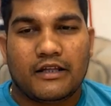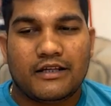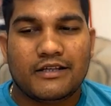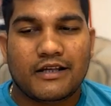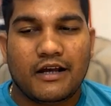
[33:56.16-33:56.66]

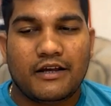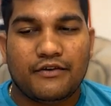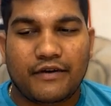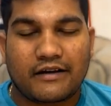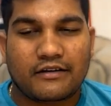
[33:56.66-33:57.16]
is an
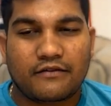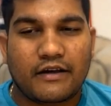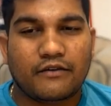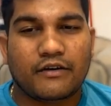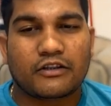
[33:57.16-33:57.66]
effective
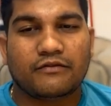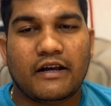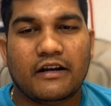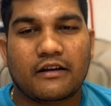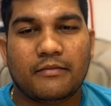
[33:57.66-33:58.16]
and
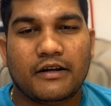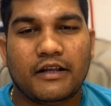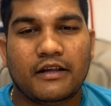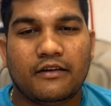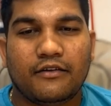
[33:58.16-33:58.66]
worthwhile
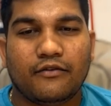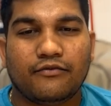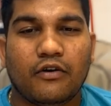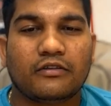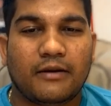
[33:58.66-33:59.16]
remedy
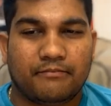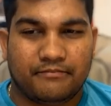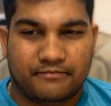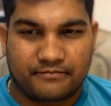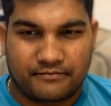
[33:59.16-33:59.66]
for them.
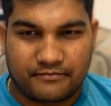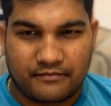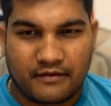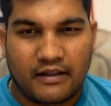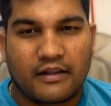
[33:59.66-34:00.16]

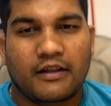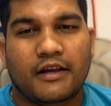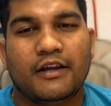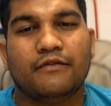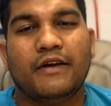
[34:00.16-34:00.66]

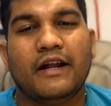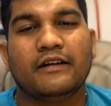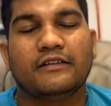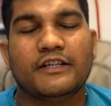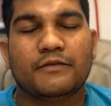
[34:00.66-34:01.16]
In
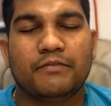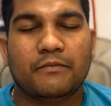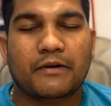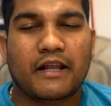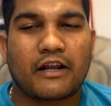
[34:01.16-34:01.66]
fact, these
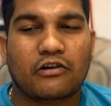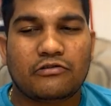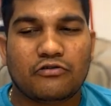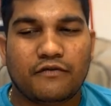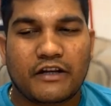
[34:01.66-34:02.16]
people are
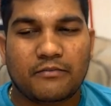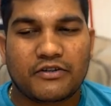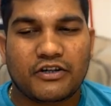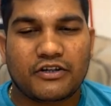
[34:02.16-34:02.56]
also very much